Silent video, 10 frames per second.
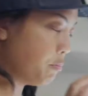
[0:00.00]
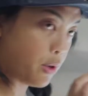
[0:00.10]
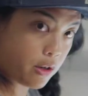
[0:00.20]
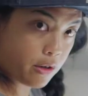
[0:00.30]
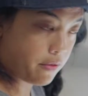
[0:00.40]

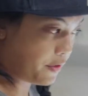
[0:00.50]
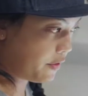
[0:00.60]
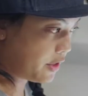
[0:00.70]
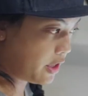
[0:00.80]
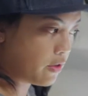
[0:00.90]
burner at
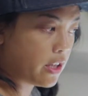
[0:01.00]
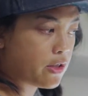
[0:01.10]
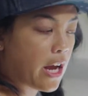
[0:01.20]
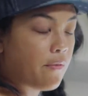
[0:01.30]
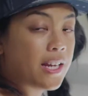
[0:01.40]
50
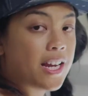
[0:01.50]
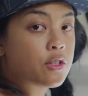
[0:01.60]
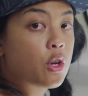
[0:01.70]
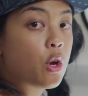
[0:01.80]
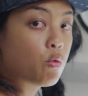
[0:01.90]
to have a
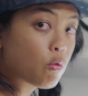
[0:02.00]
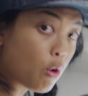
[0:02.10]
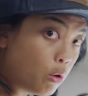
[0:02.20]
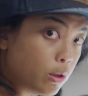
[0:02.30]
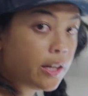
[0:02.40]
nice
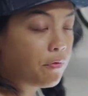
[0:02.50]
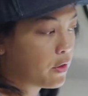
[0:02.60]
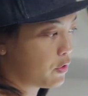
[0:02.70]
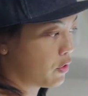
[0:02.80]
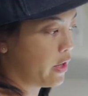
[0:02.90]
rolling
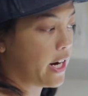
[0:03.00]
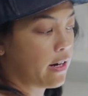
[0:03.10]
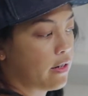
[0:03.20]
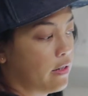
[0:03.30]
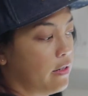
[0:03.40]
first
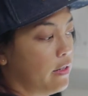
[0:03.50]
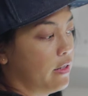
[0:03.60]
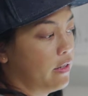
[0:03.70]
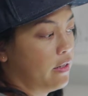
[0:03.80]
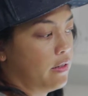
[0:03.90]
crack.
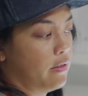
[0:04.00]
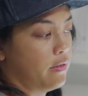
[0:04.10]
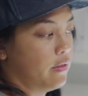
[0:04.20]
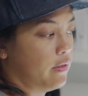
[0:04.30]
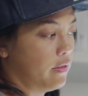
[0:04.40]

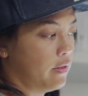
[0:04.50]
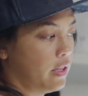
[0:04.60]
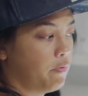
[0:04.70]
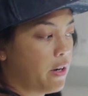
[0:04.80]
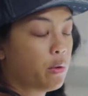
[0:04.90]

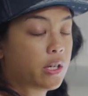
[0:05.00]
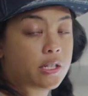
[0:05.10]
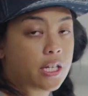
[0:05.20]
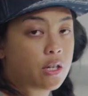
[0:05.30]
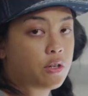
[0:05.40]
If I were to
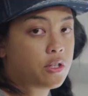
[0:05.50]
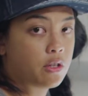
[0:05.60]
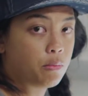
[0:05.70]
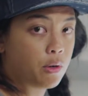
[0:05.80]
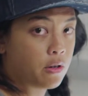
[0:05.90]
decrease
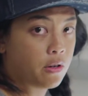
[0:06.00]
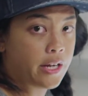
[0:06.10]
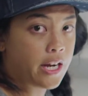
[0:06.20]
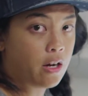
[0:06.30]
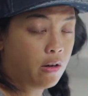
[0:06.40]
the burner
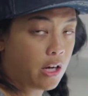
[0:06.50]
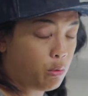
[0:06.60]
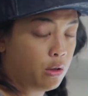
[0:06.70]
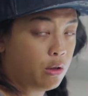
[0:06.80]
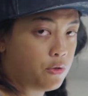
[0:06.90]
now, I
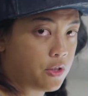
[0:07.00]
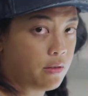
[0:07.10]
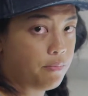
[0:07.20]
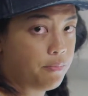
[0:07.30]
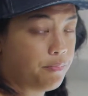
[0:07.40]
would lose it.
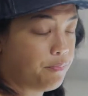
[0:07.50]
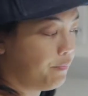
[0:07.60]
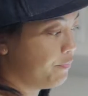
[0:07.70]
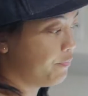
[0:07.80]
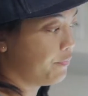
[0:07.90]

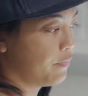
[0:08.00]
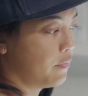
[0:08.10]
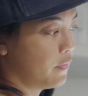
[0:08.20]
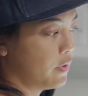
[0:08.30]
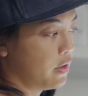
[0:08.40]

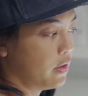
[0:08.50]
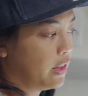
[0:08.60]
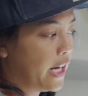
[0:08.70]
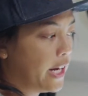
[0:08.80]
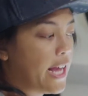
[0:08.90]

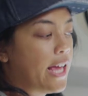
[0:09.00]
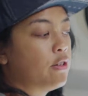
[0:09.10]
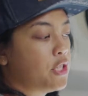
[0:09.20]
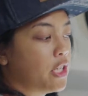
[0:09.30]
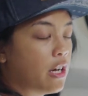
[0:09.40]
There's a lot of
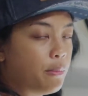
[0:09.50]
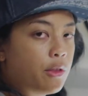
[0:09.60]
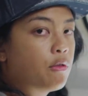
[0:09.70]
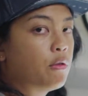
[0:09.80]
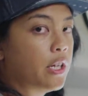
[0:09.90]
energy
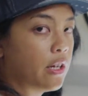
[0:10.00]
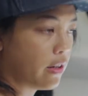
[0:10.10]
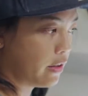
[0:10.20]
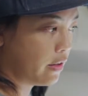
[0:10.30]
coming through here.